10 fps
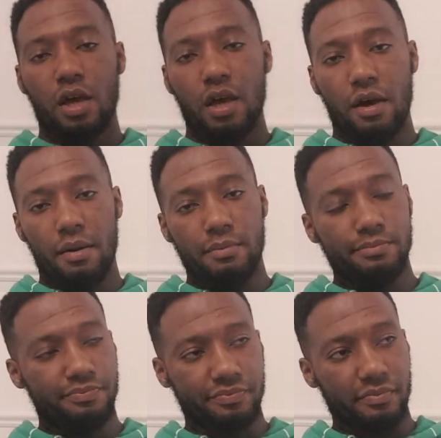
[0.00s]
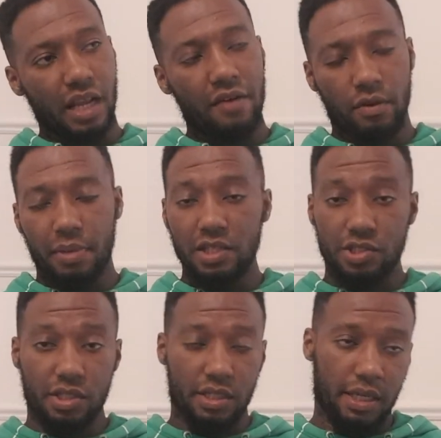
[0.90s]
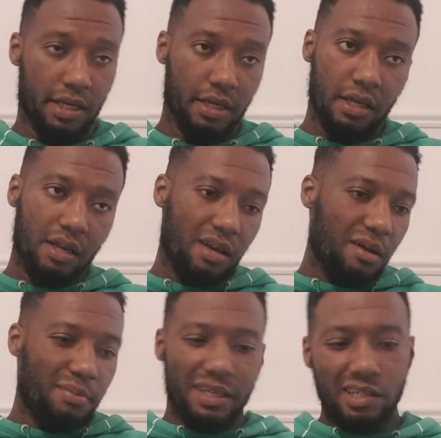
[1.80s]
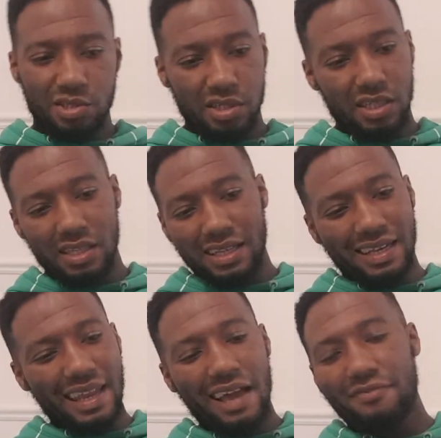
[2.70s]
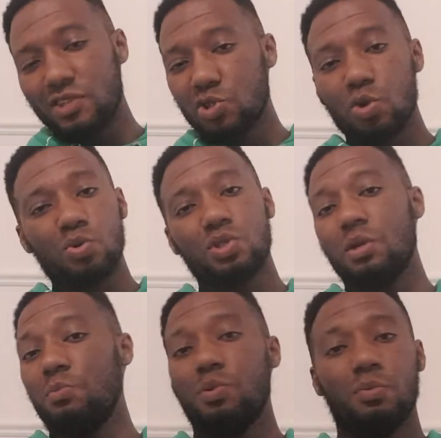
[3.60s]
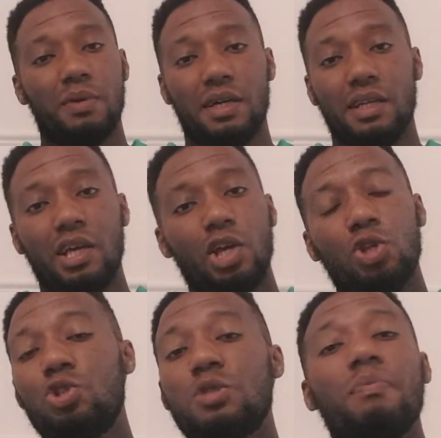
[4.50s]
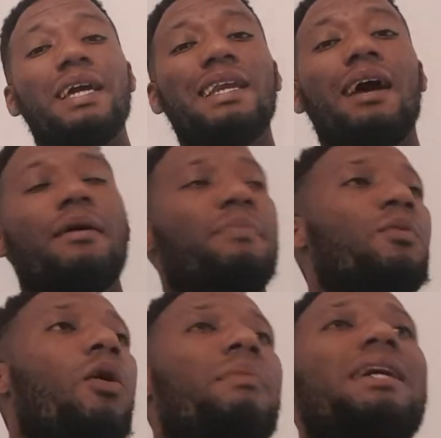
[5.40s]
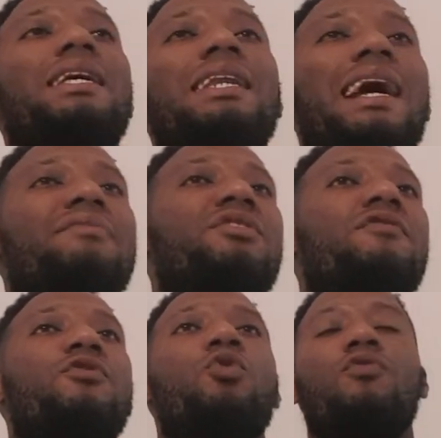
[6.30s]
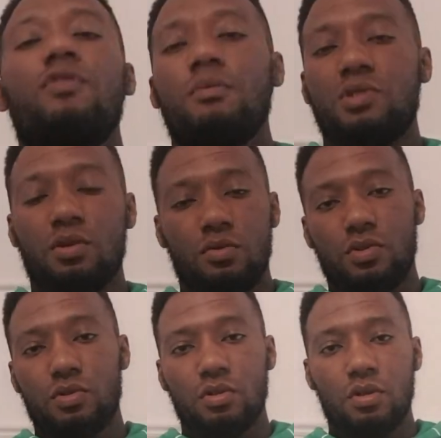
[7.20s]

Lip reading: have a pension and that. But literally, life is so simple, blood. You just make, like, people are making life difficult for themselves.